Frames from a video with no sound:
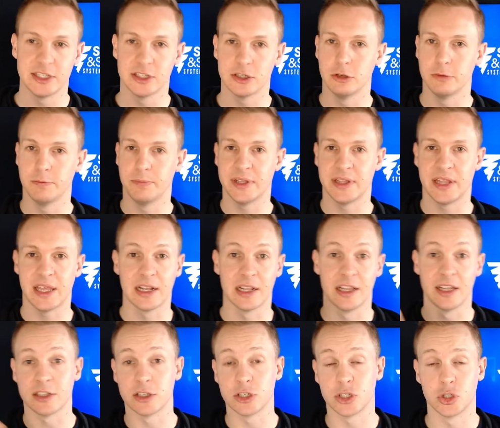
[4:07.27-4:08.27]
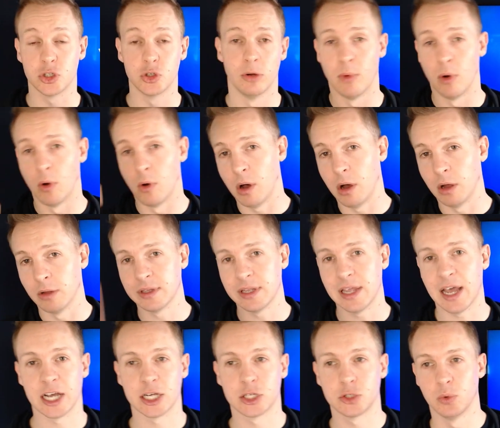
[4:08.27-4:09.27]
It could be they click the show more on the
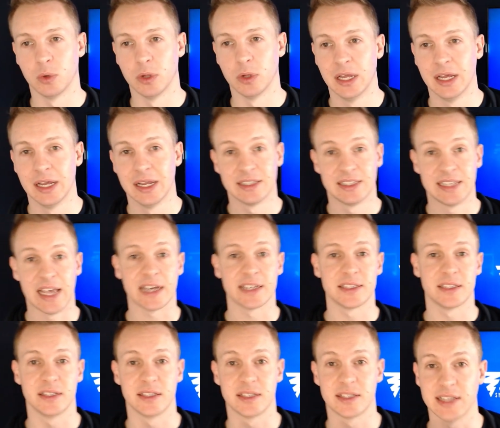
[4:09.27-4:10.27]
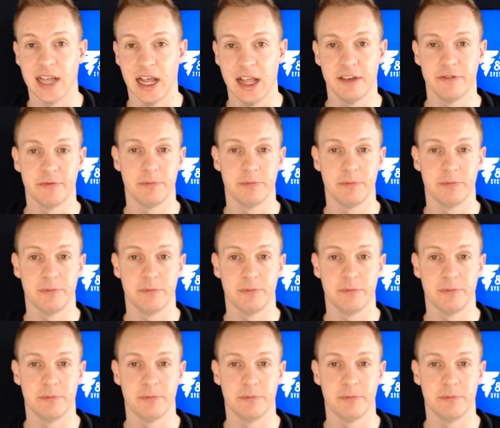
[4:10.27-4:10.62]
actual text itself.